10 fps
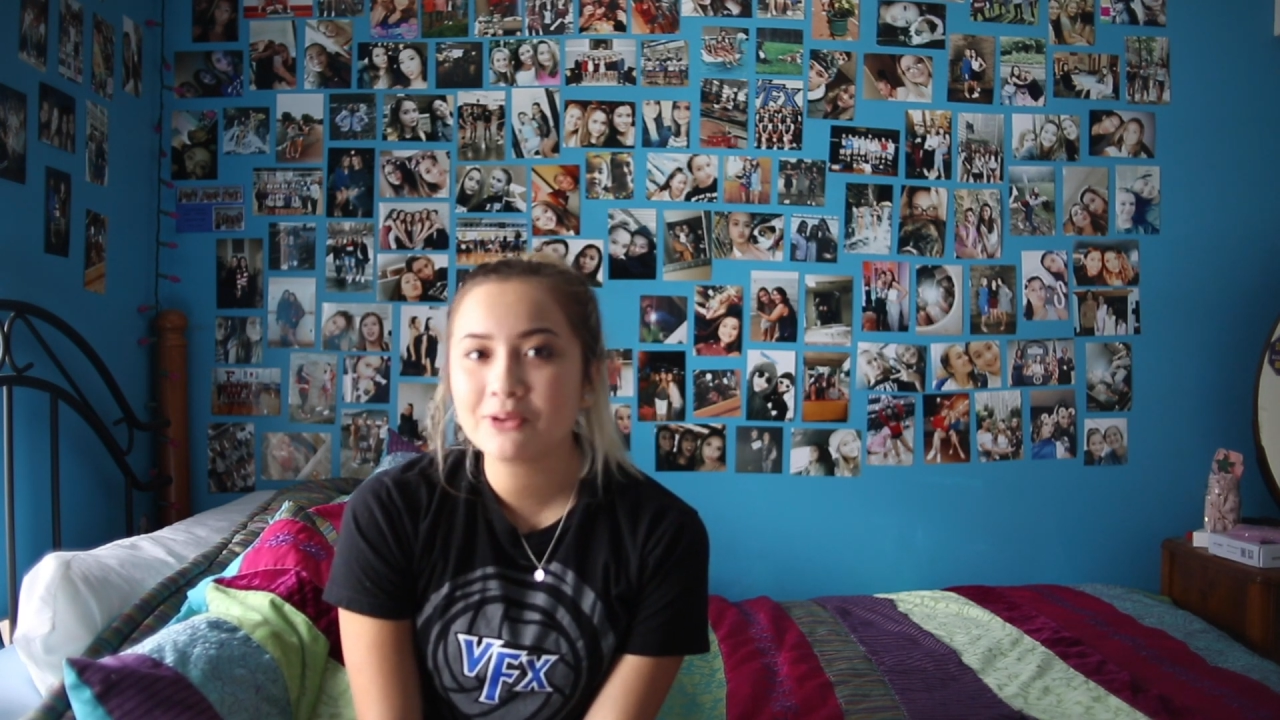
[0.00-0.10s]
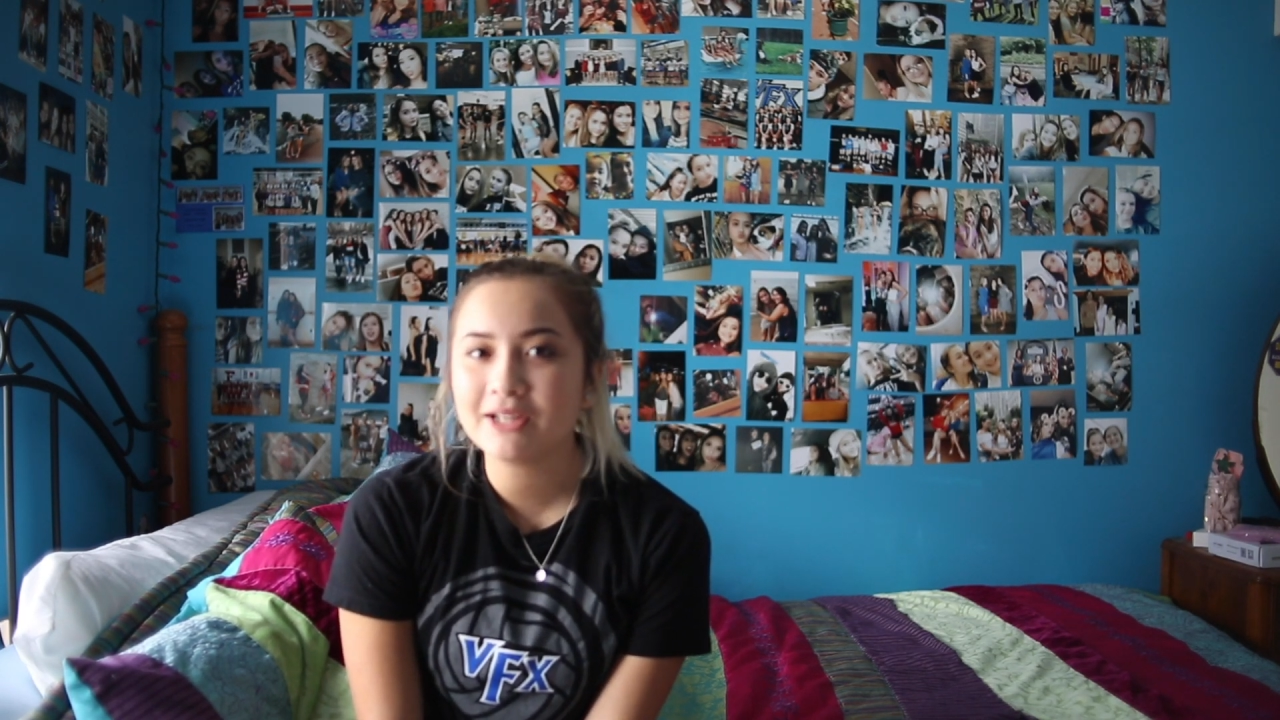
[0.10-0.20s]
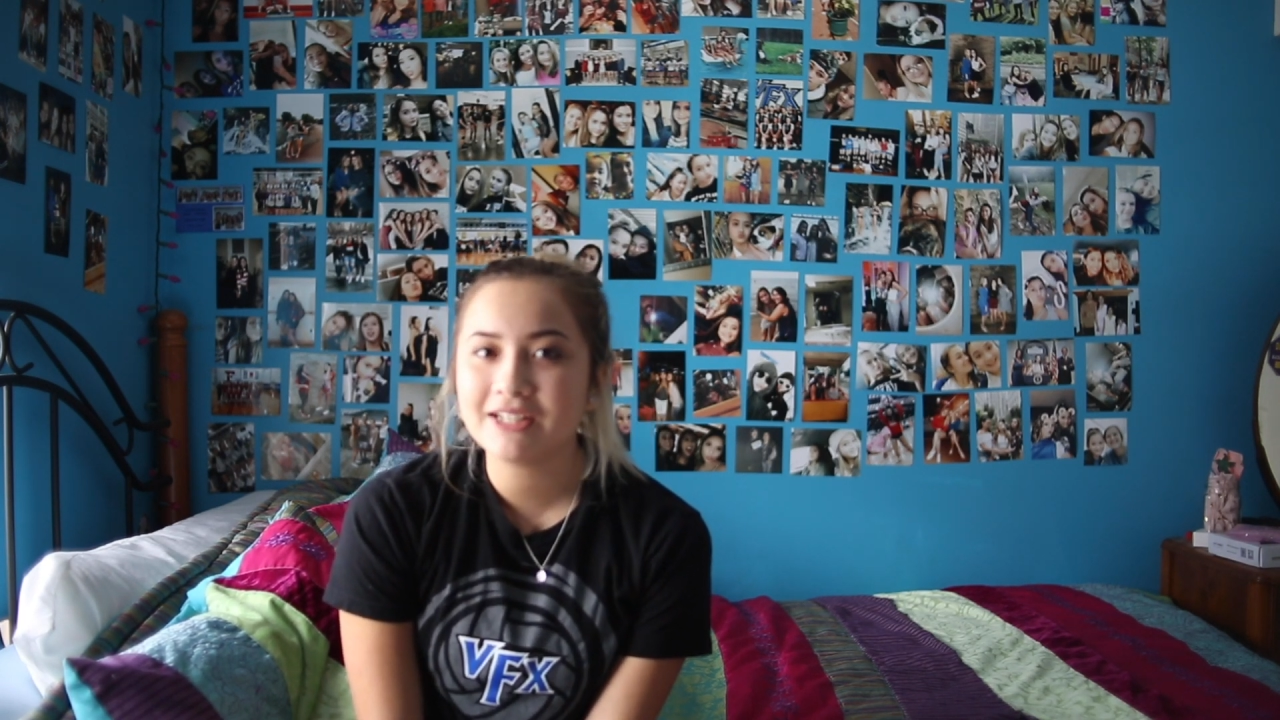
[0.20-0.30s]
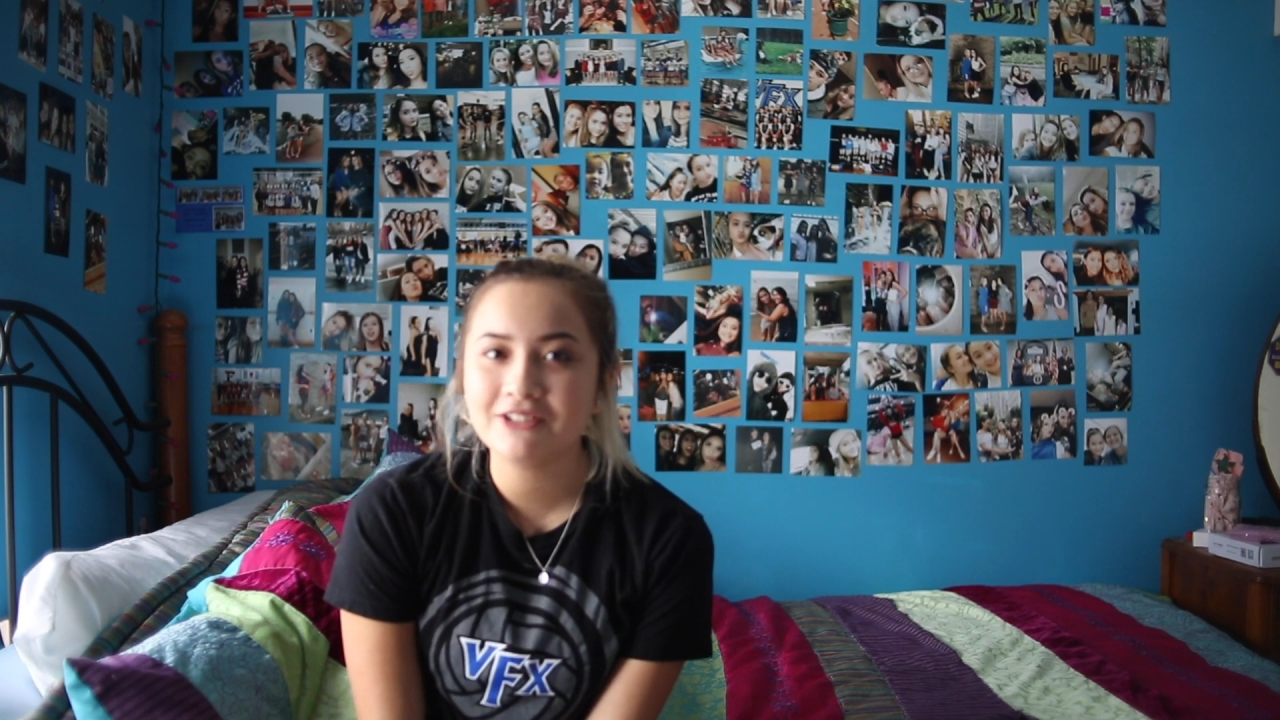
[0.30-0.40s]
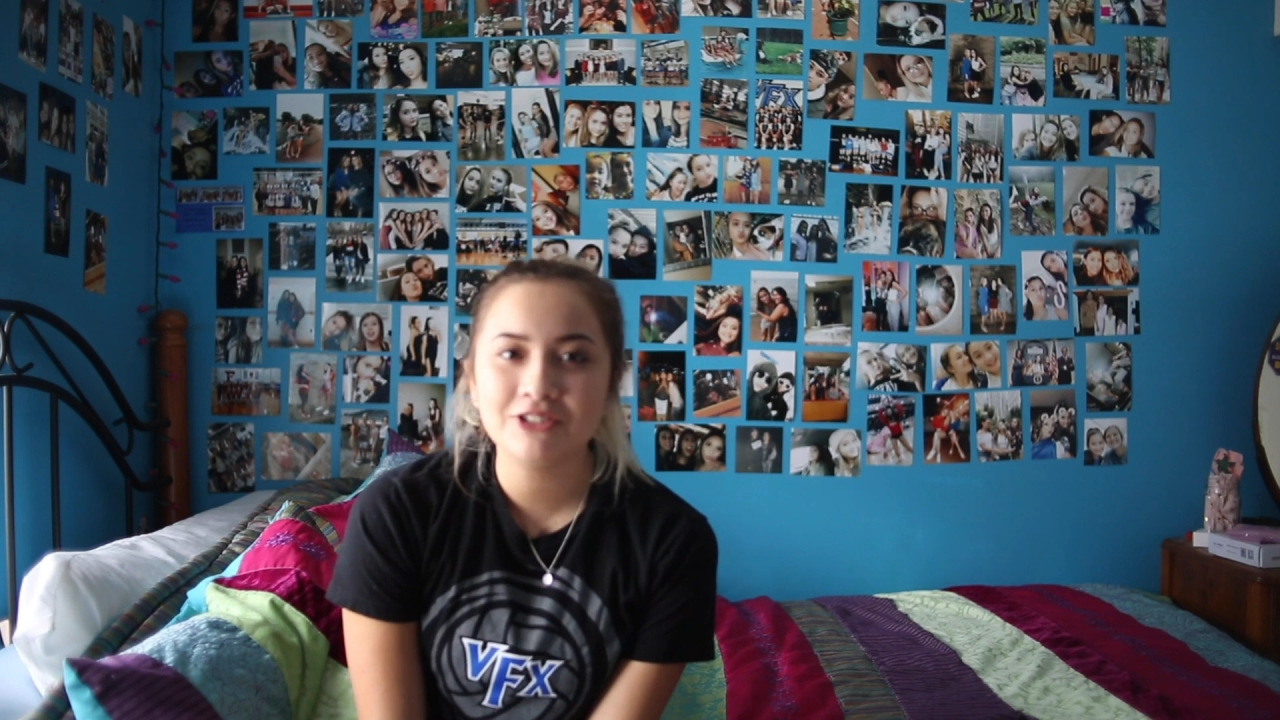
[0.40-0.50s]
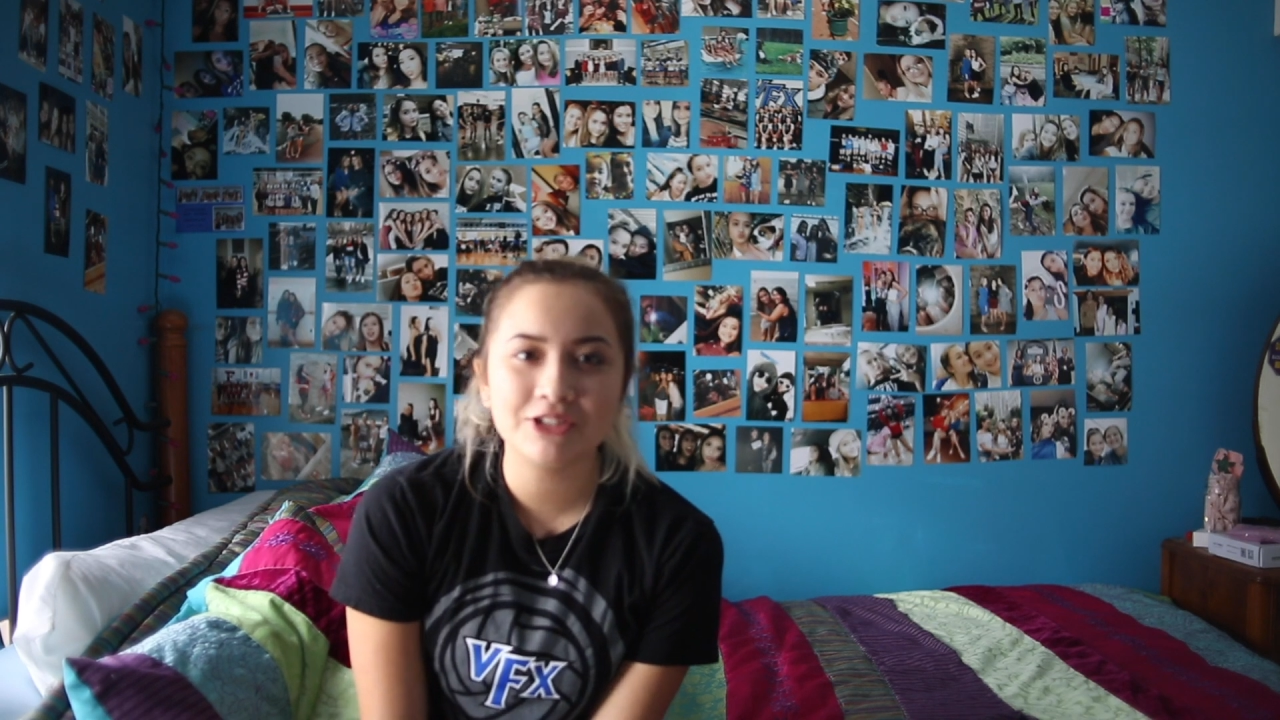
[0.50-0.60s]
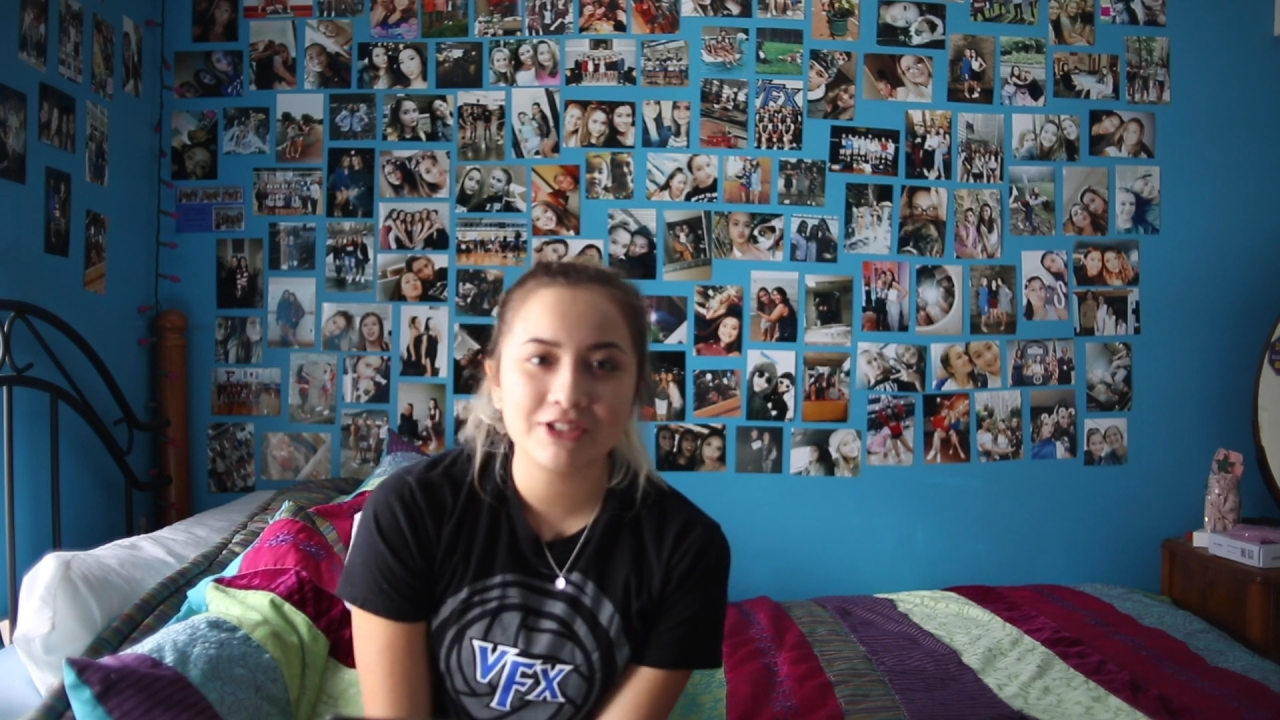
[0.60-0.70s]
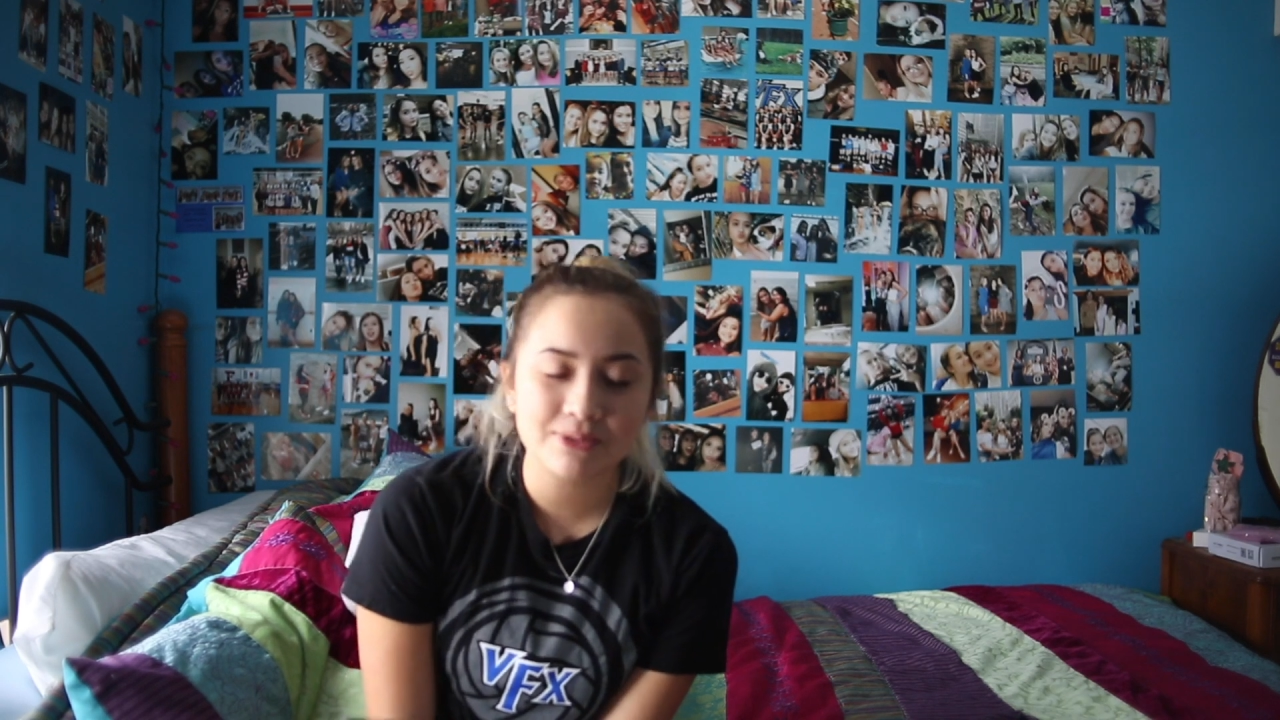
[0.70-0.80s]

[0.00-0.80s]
creative, you know,